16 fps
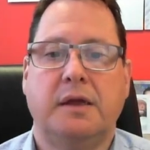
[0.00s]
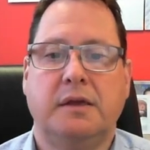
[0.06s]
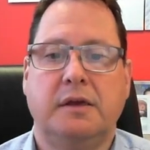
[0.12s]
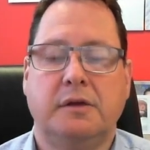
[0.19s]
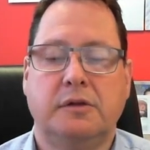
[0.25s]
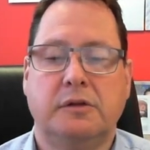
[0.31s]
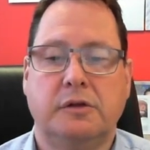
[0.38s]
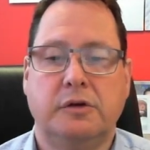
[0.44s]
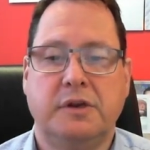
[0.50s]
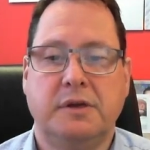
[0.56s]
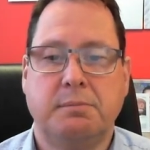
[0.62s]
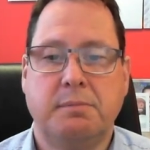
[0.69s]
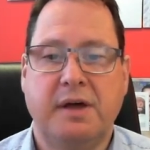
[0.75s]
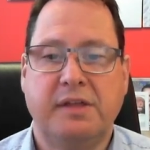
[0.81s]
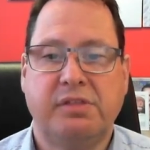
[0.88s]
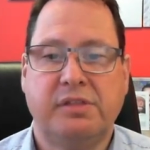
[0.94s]
including
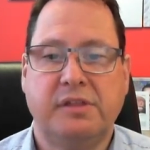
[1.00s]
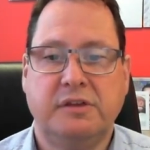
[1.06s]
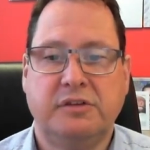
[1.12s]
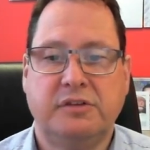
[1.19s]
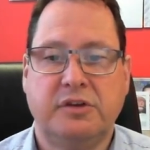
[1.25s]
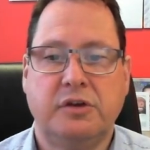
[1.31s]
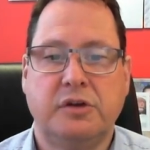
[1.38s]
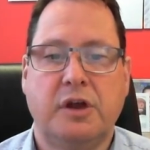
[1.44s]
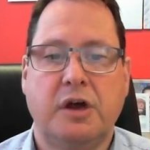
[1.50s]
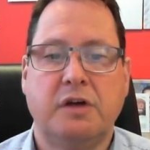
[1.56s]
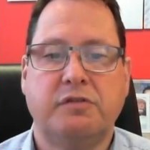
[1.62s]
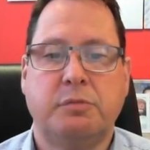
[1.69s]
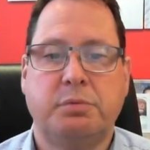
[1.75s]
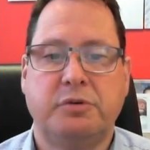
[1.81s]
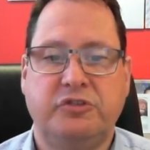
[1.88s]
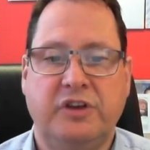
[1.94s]
monthly turnover,
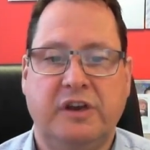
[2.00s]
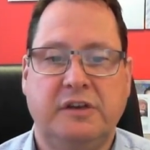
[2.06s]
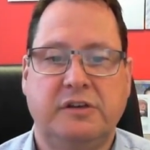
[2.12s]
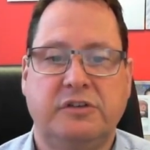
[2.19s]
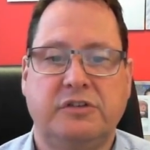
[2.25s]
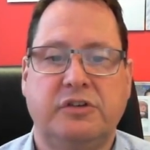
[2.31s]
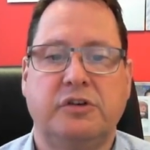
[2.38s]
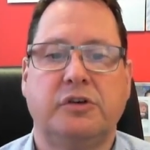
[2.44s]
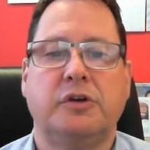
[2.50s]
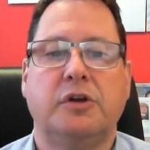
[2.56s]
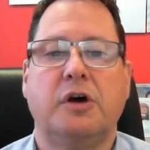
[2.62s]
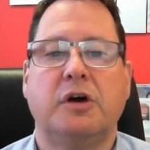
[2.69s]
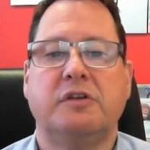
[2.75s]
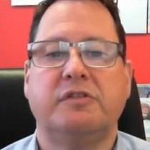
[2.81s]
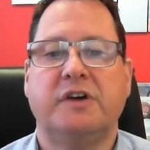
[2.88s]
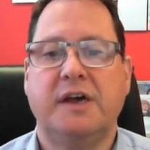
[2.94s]
projected
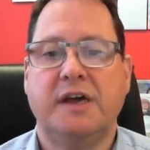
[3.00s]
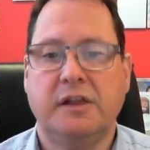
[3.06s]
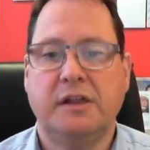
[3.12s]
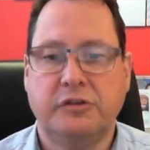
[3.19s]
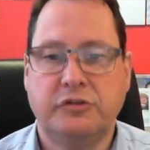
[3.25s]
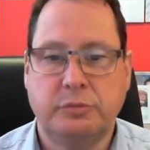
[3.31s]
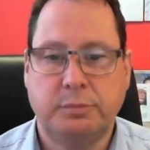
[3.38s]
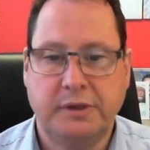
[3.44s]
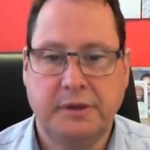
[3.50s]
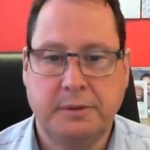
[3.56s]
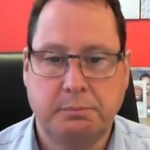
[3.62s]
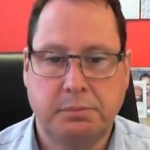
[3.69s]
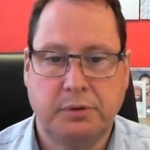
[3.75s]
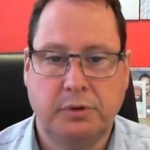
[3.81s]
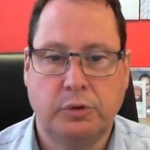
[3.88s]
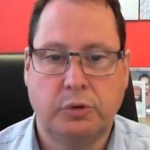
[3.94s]
turnover, eligible
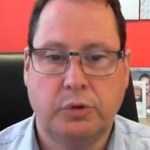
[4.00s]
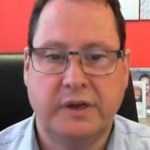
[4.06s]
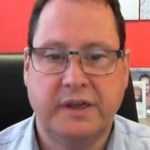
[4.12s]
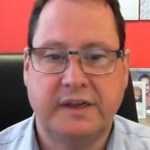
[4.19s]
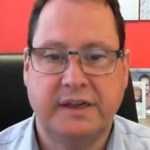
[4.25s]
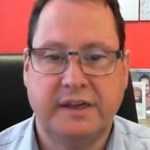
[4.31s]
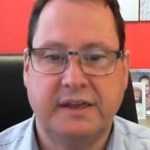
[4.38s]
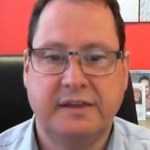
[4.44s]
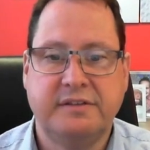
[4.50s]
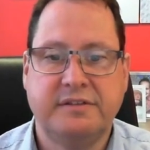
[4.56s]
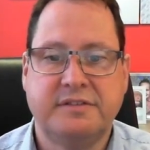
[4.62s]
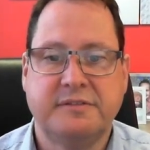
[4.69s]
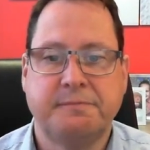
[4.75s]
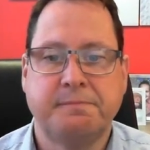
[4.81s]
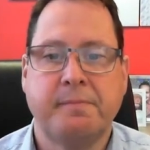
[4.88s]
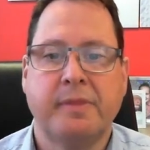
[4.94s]

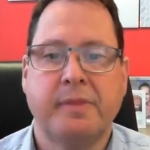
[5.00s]
employees,